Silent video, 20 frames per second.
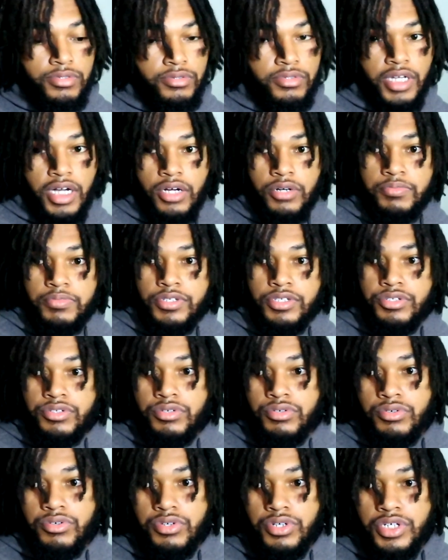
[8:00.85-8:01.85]
do not open the
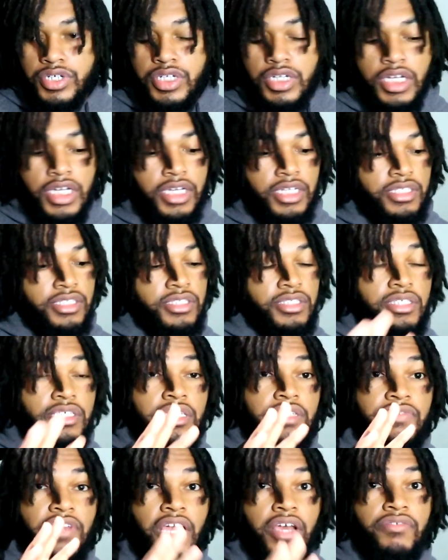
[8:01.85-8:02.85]
door. Just
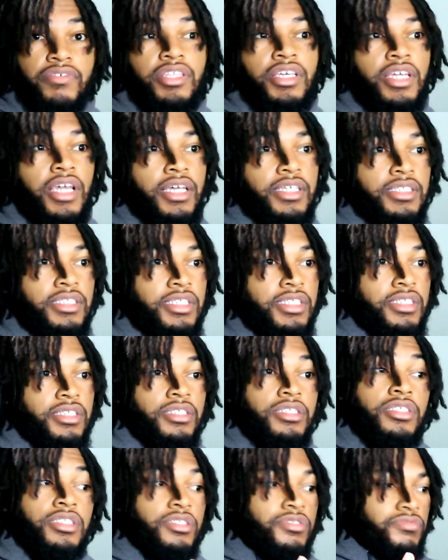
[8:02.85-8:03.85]
leave everything as it is
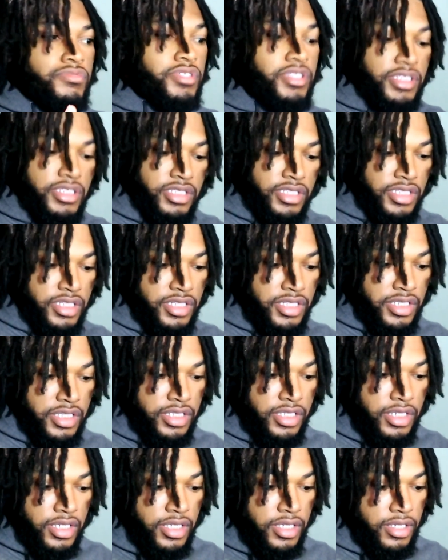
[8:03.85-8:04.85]
and just really sit here.